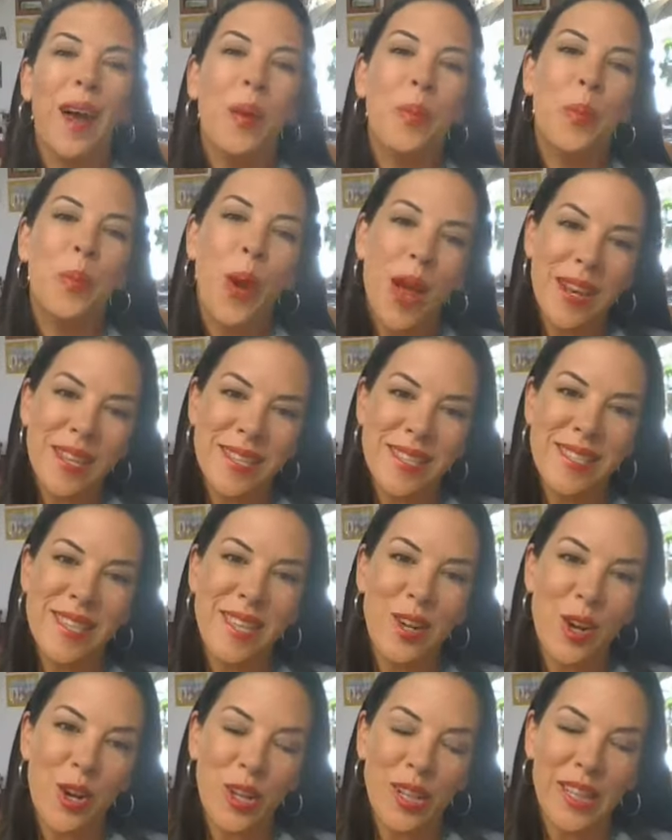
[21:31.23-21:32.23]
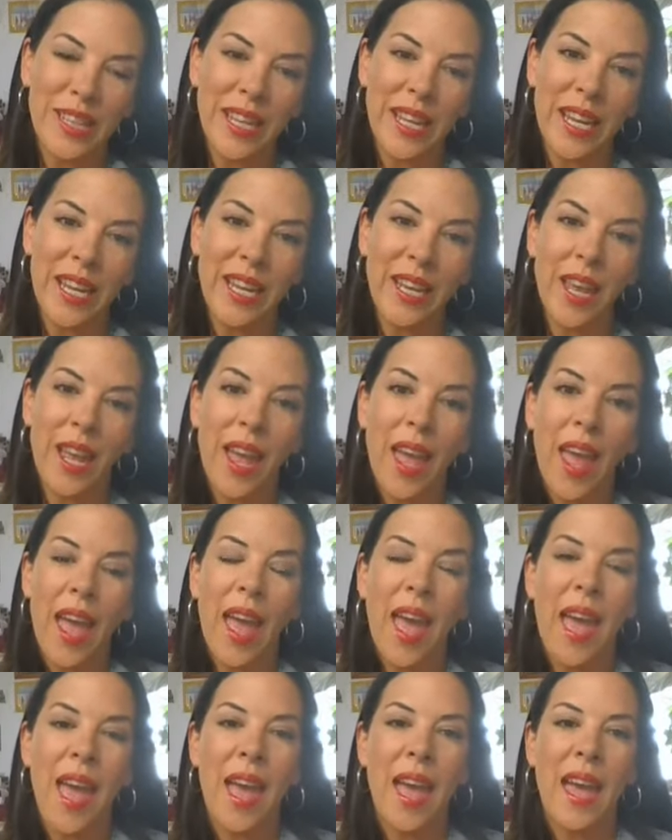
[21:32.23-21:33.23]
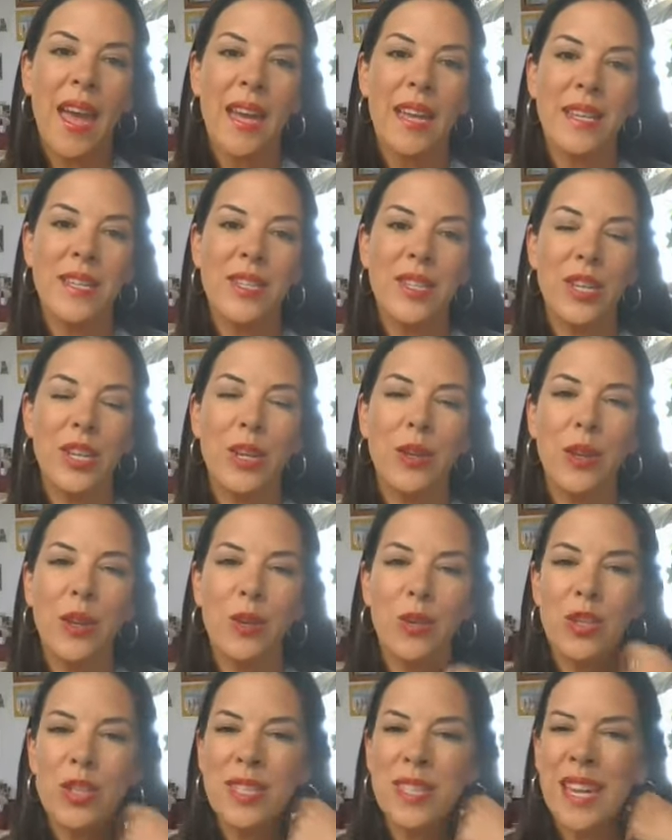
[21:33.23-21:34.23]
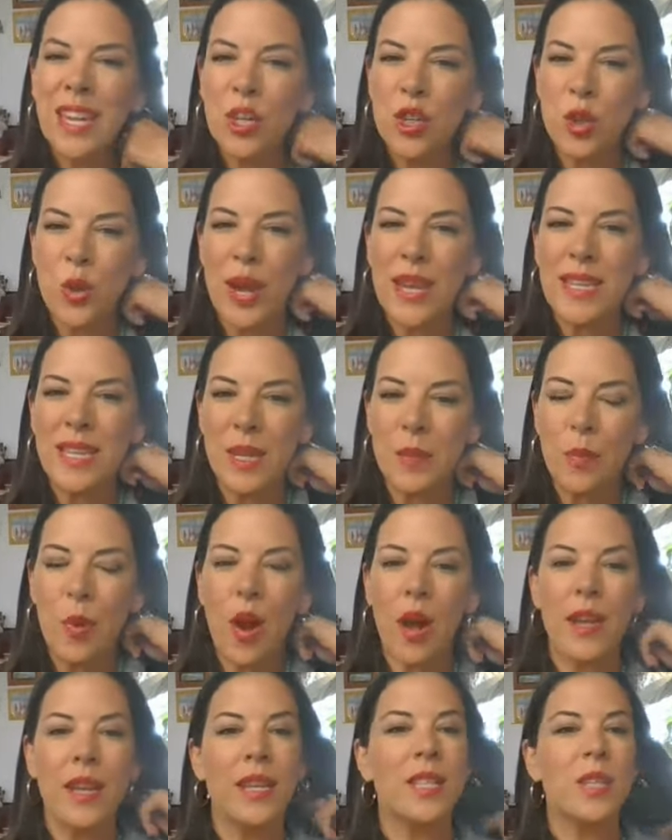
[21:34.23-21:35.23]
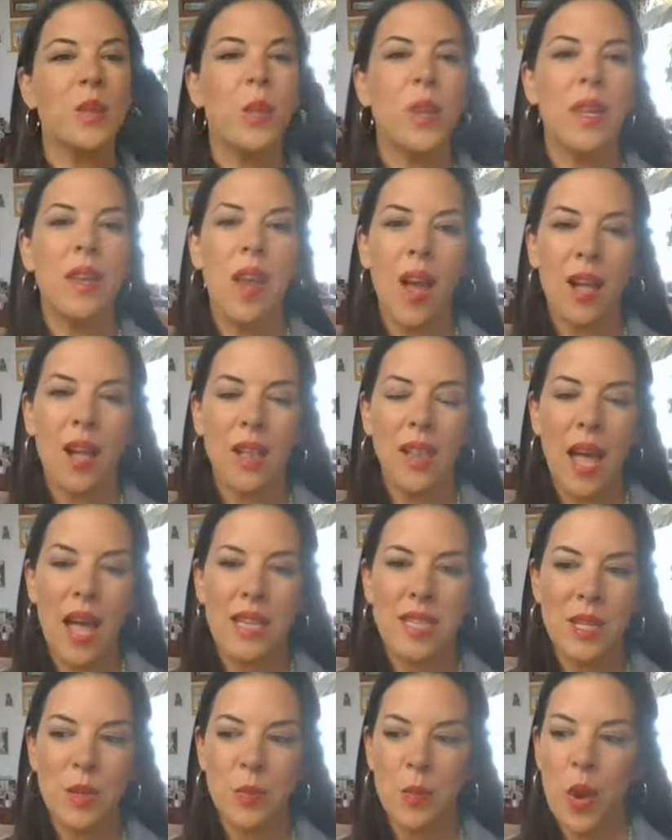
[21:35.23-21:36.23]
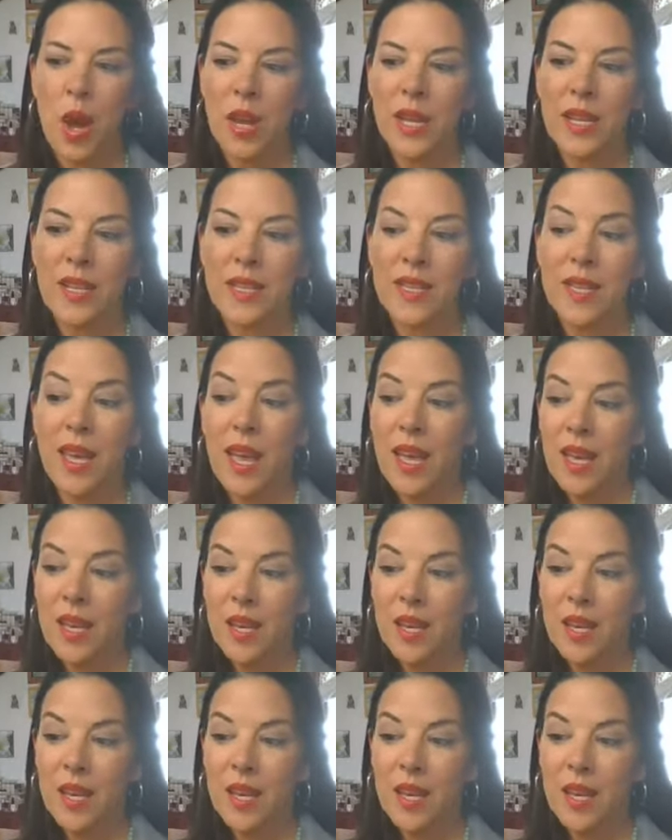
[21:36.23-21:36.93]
products that aren't clean and, just like trendy products, but not classic products.